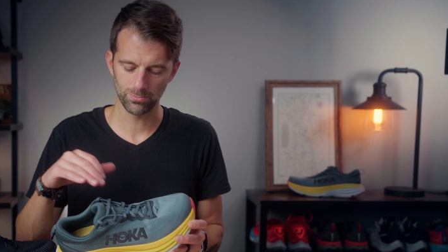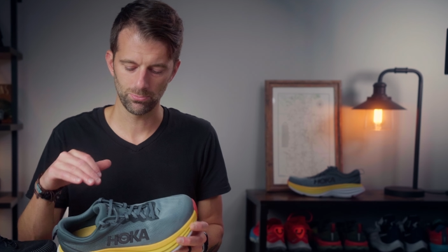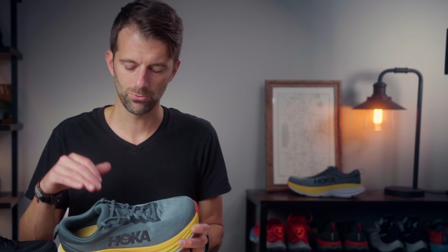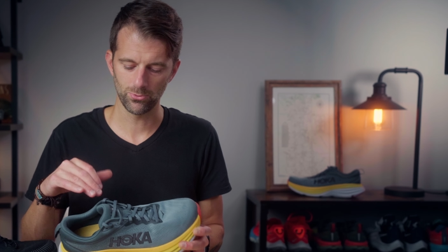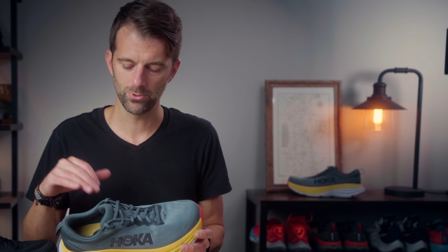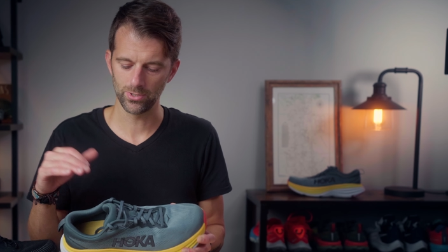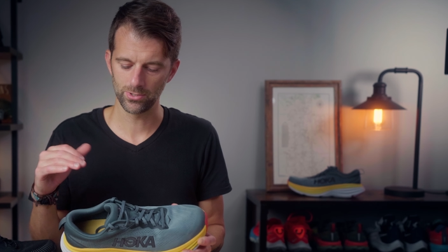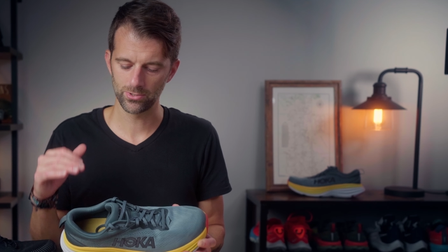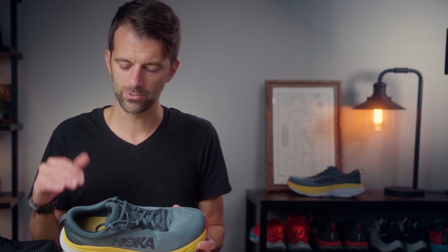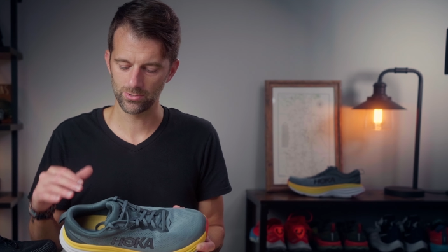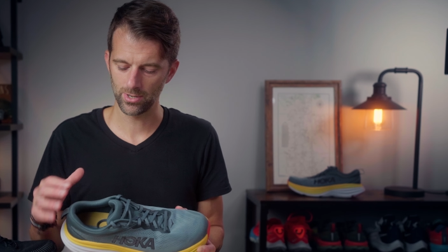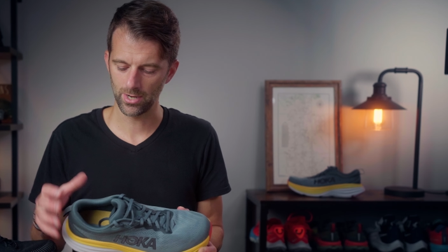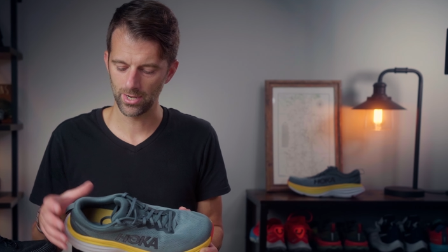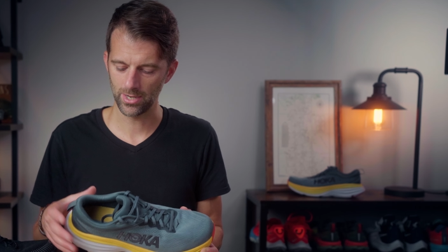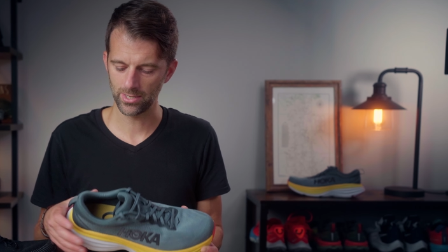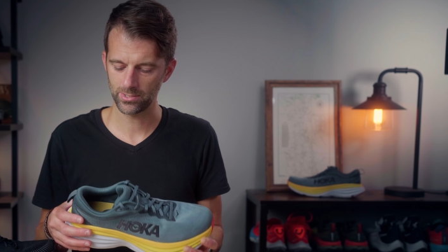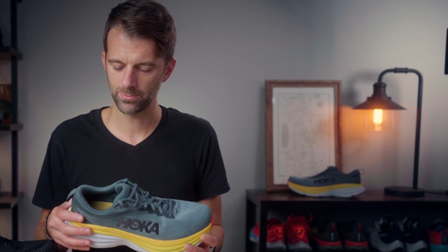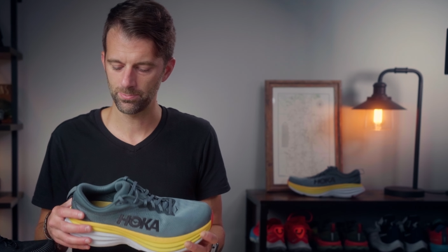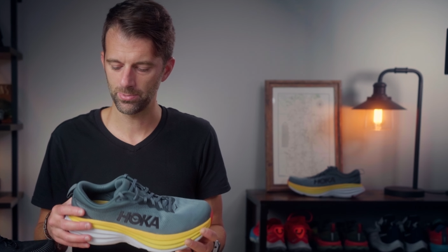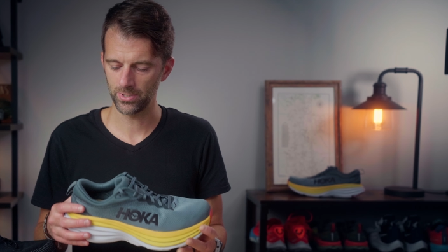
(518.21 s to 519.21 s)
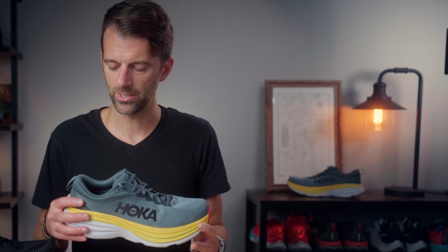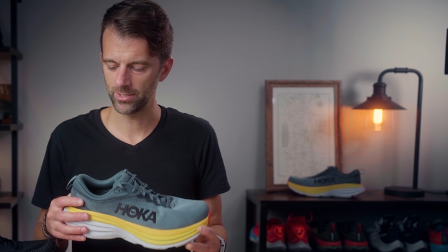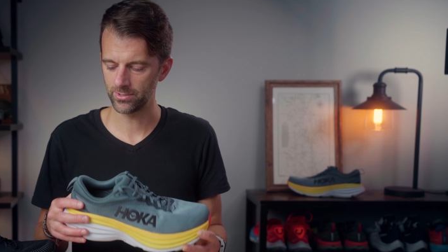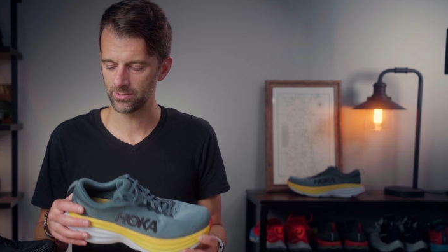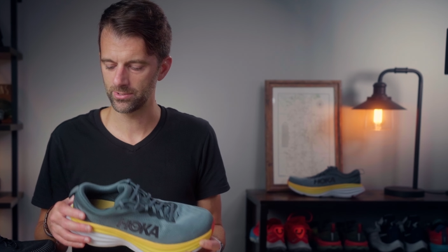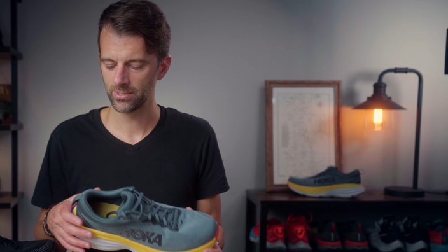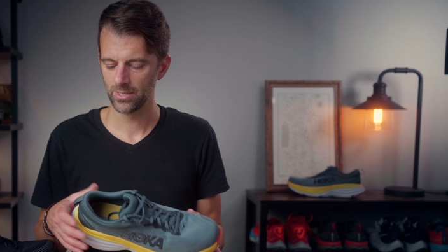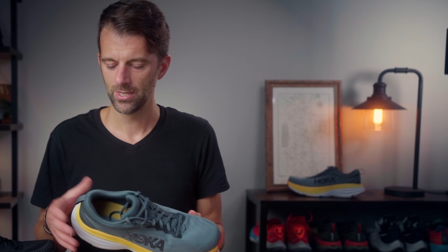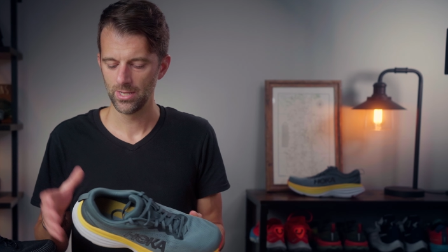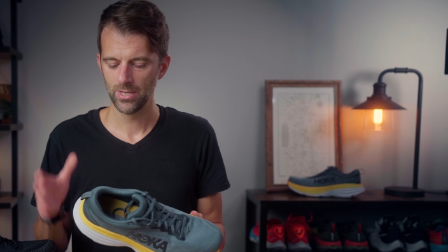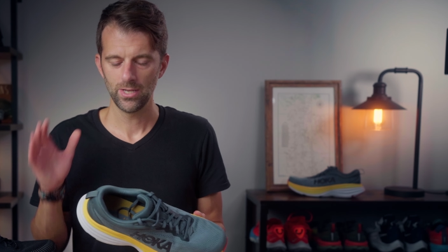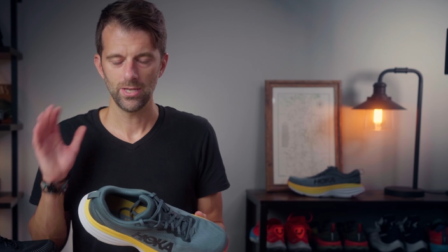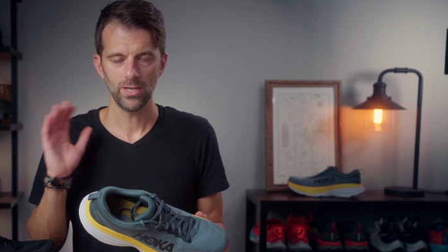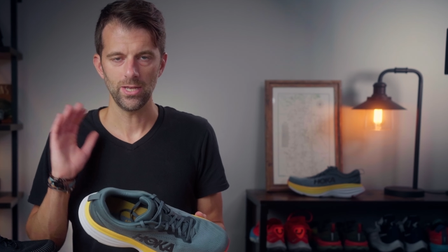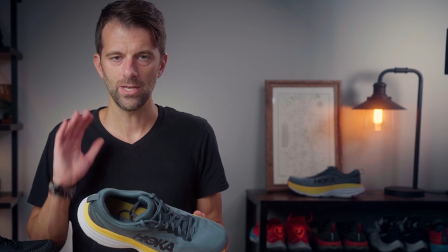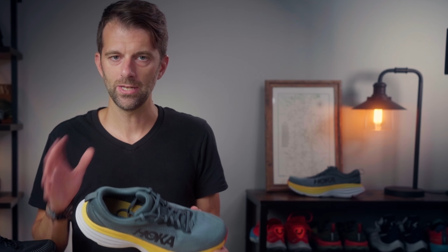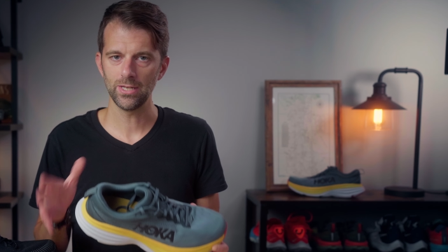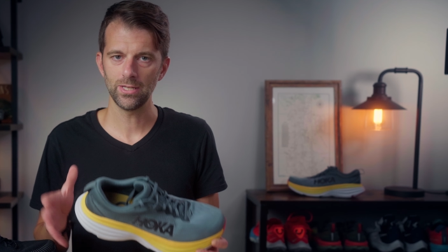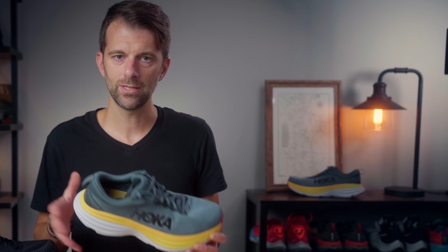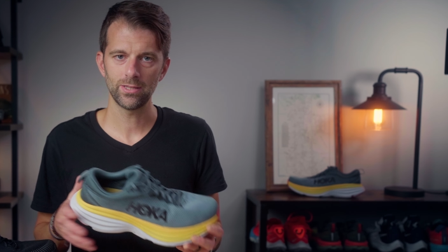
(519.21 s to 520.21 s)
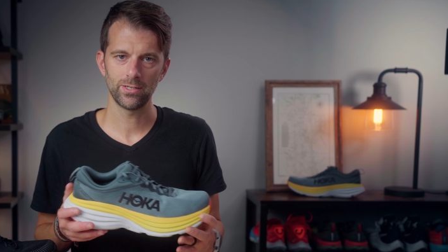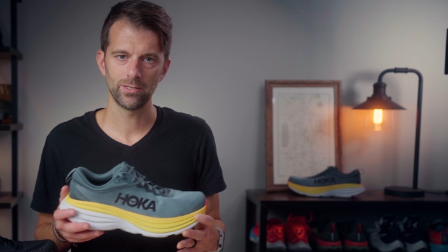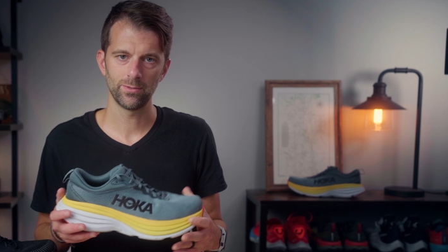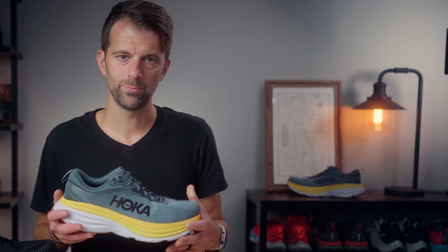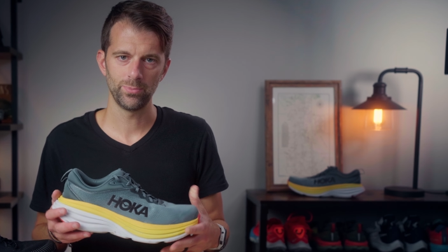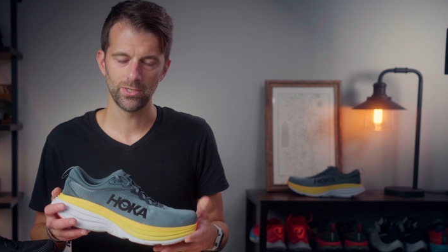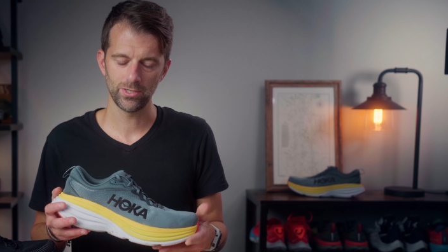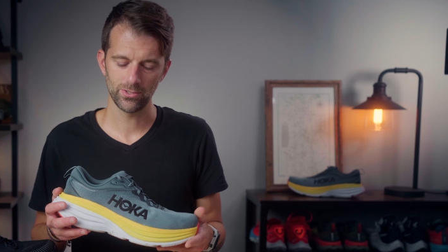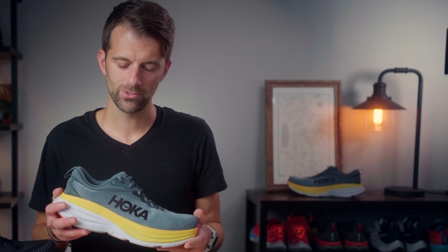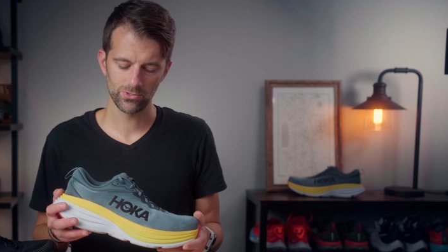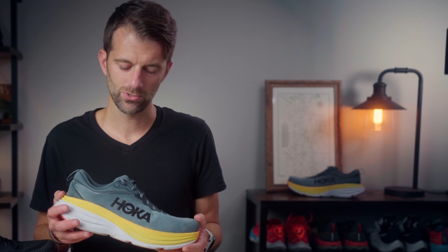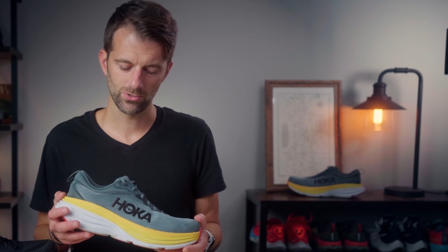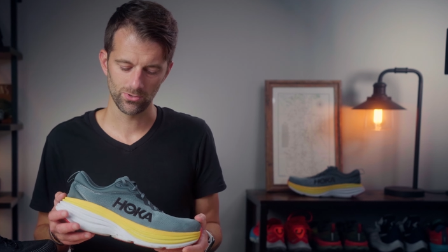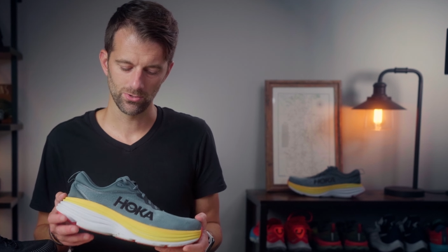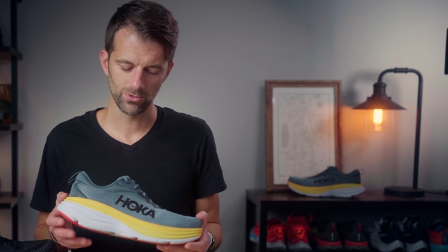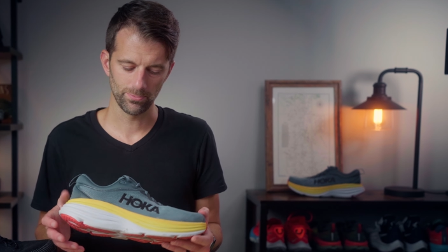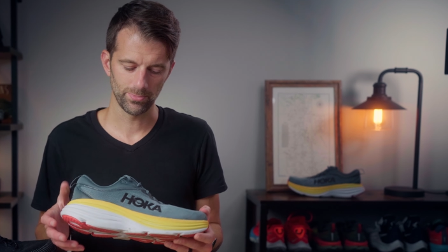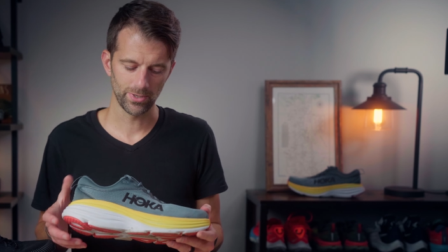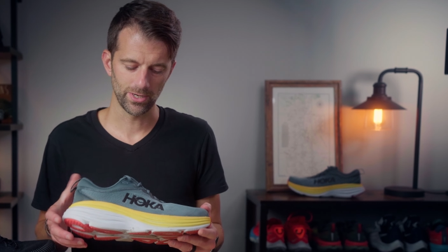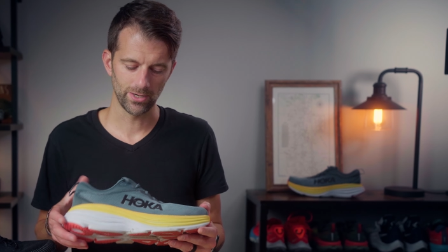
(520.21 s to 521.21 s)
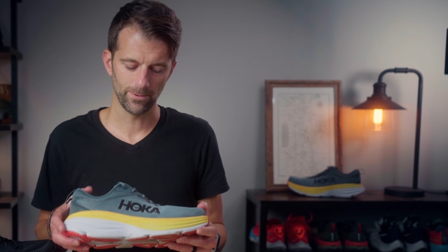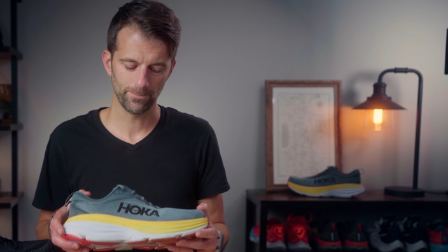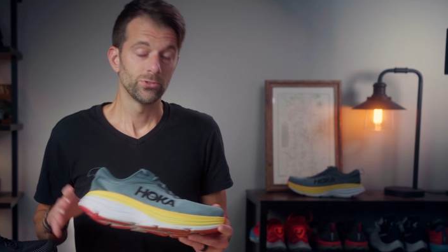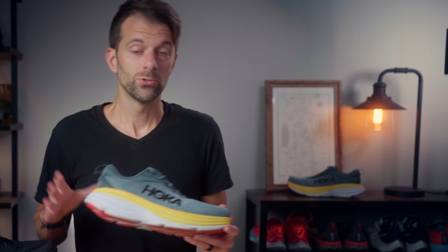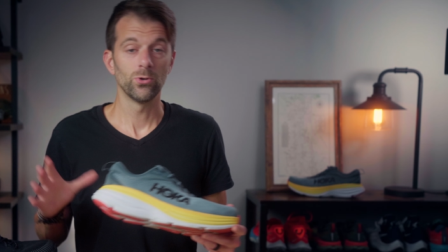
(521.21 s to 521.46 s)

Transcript: points or hot spots, anything to be concerned about.